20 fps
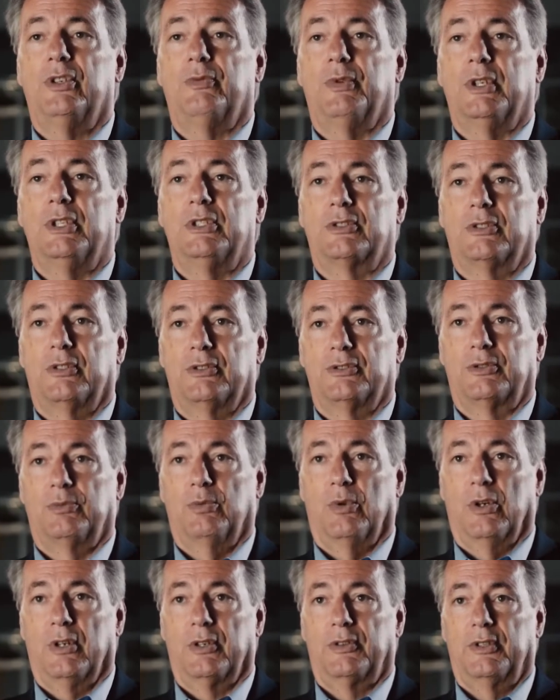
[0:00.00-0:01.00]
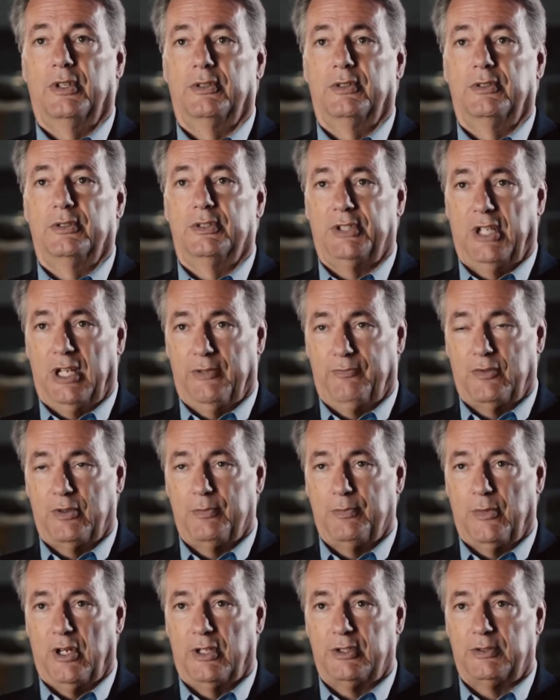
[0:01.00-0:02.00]
the research work that
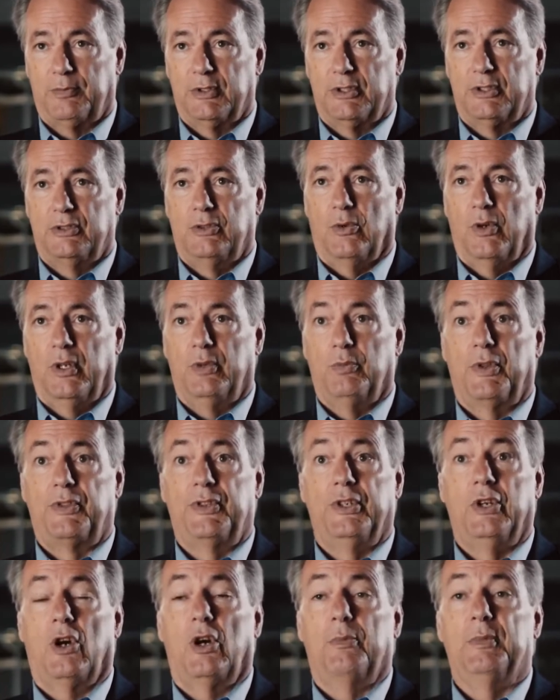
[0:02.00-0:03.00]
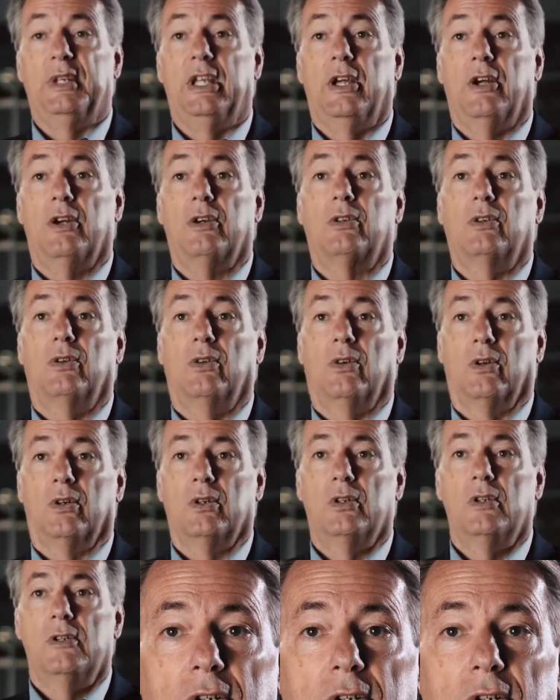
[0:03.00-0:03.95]
Sanford Moss was doing with the Army Air Corps